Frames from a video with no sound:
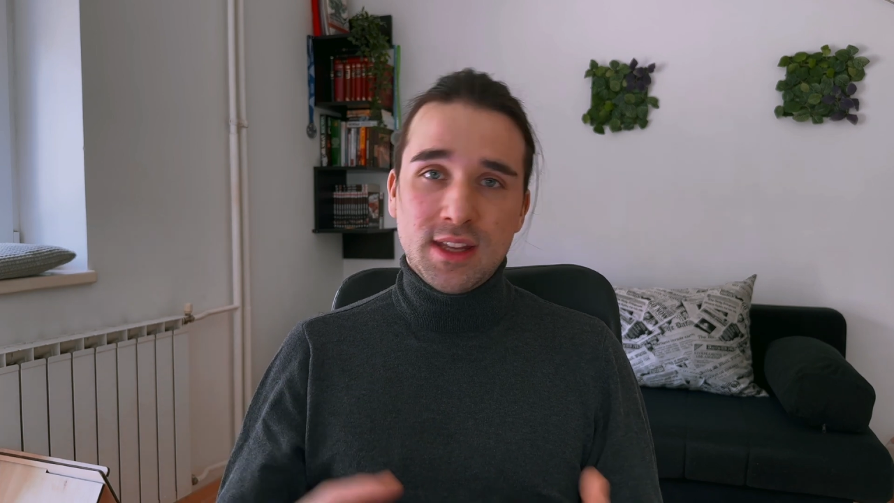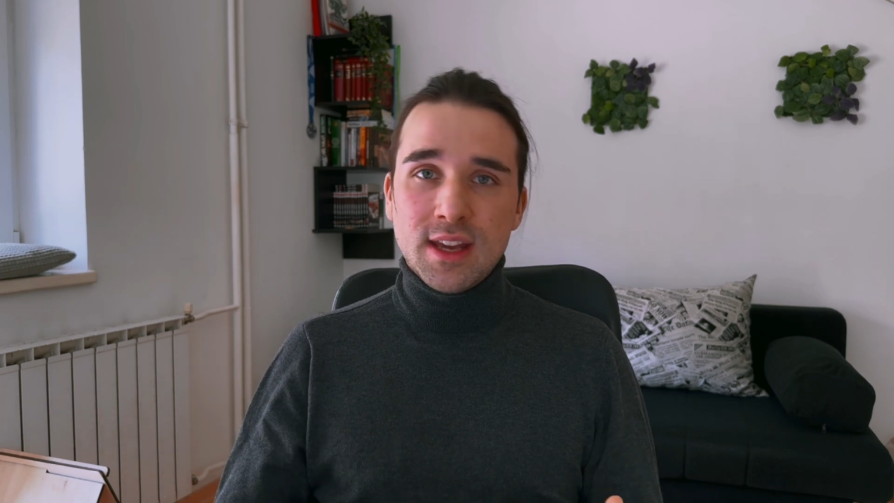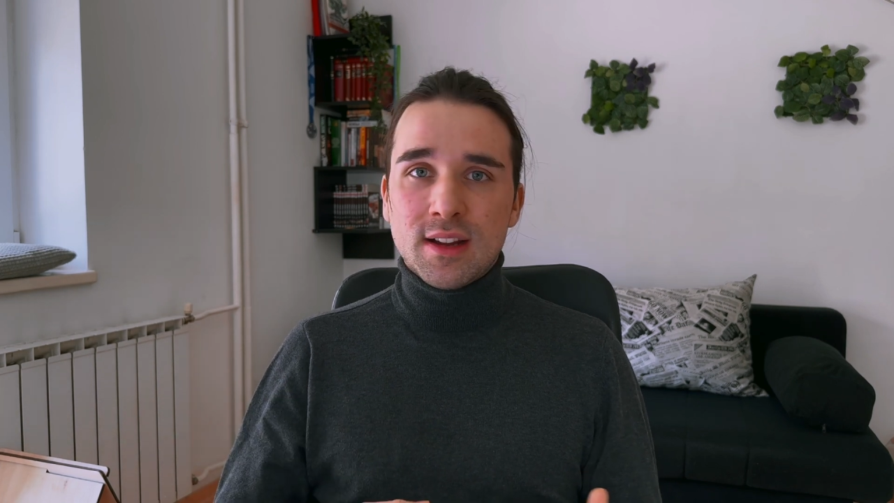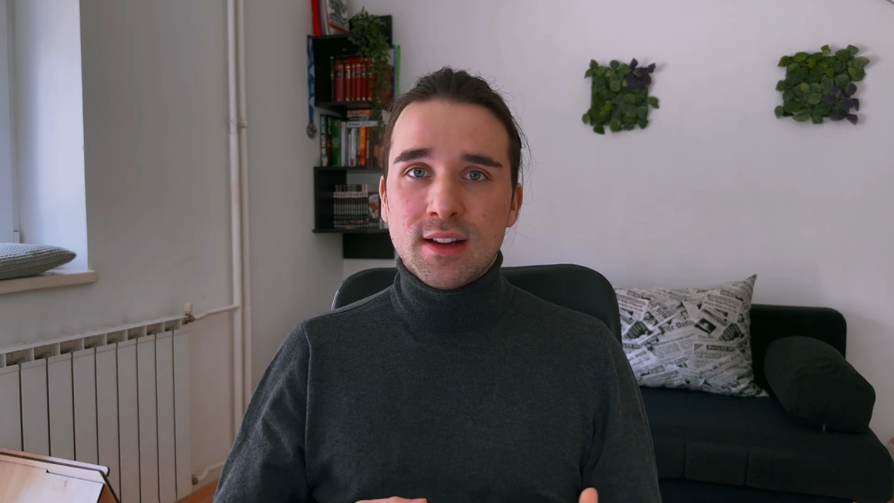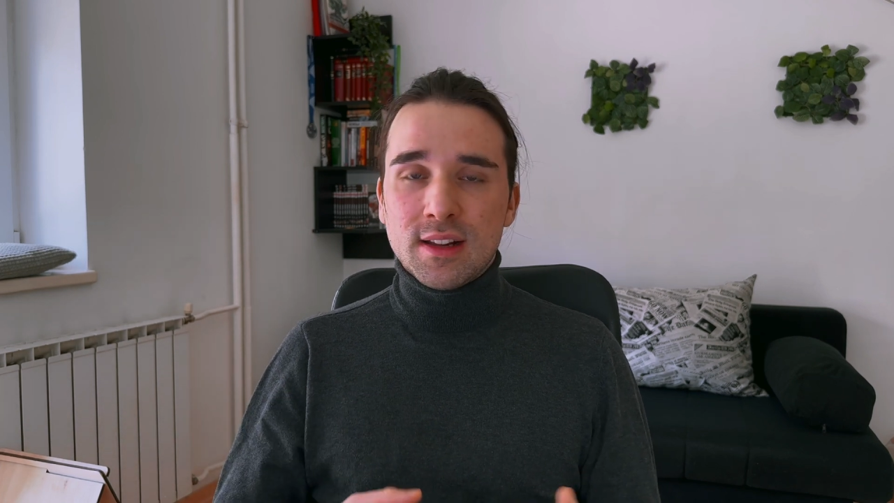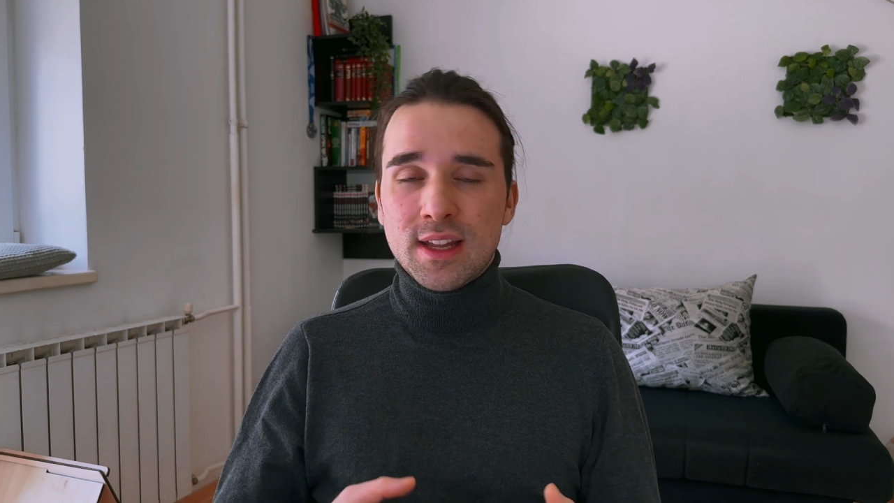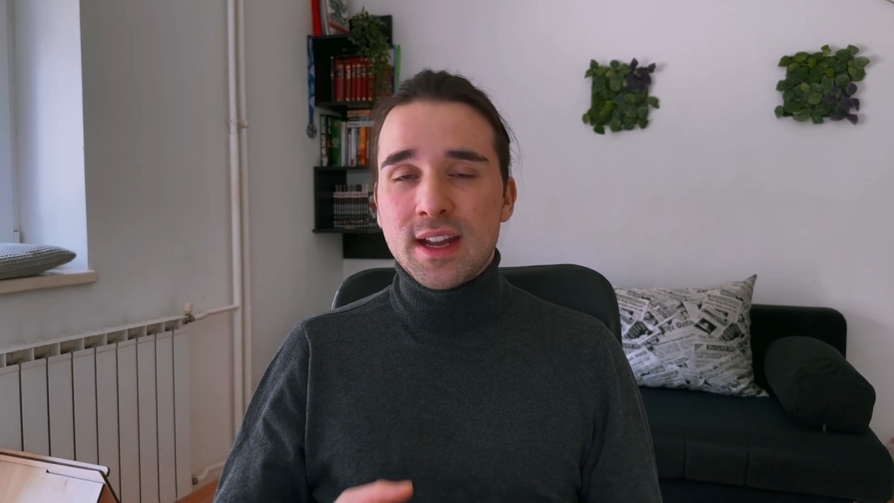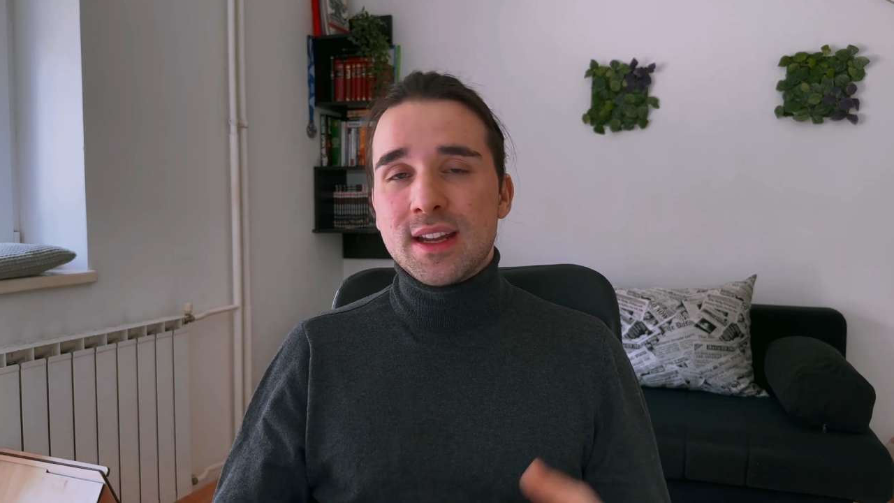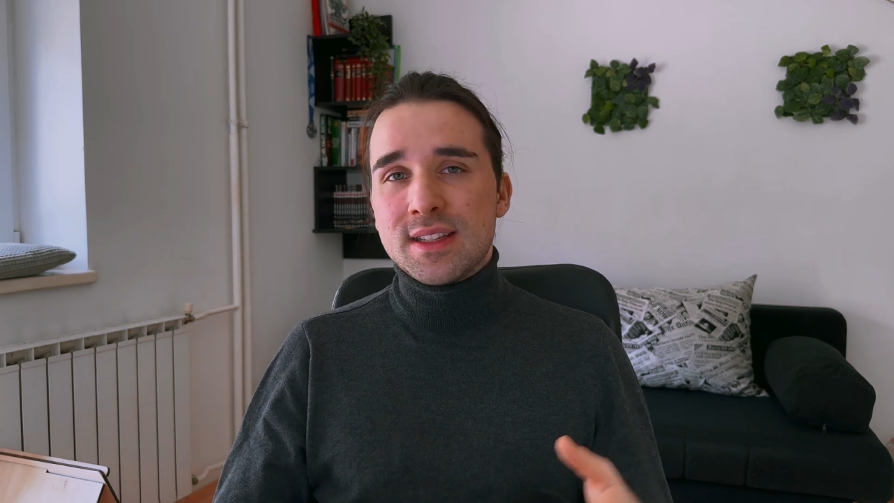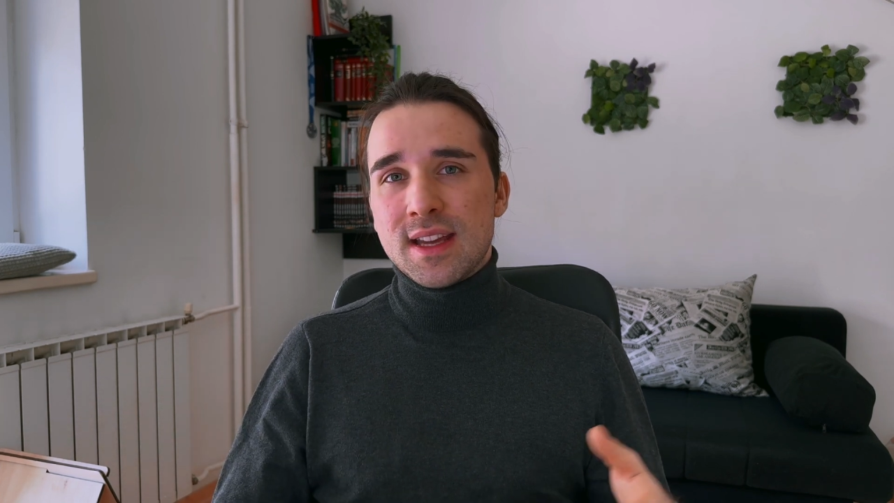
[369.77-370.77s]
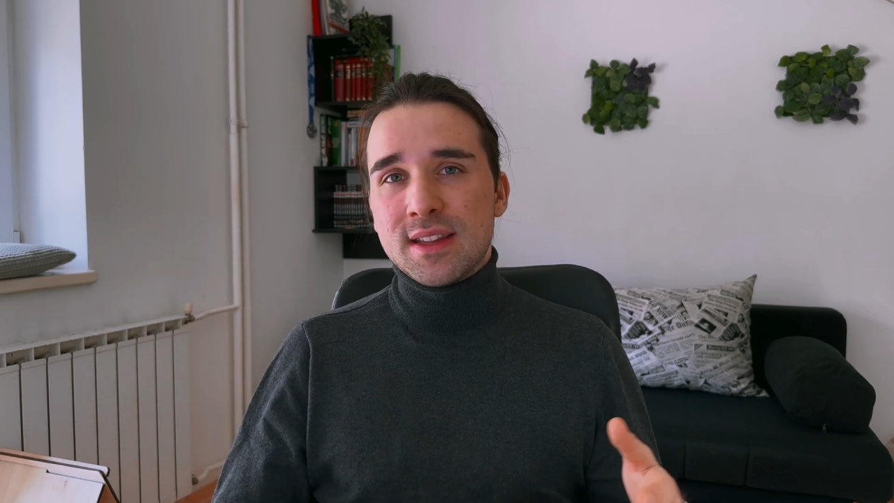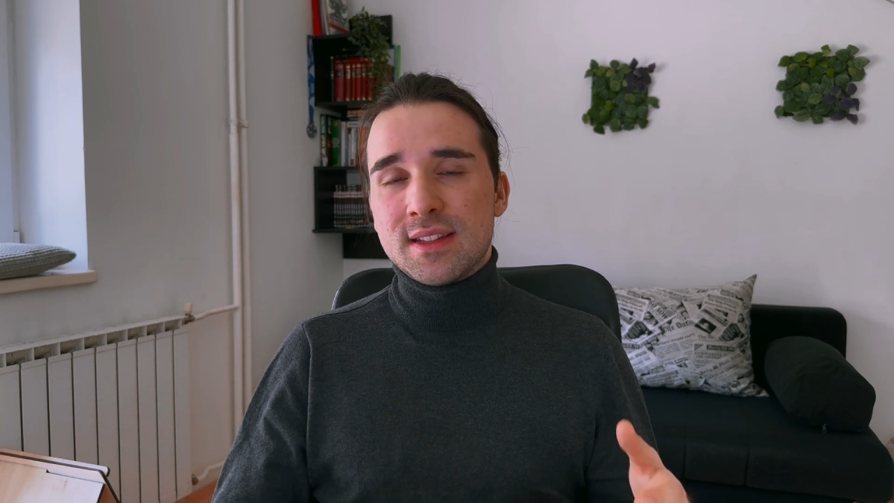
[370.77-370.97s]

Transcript: king, like I said,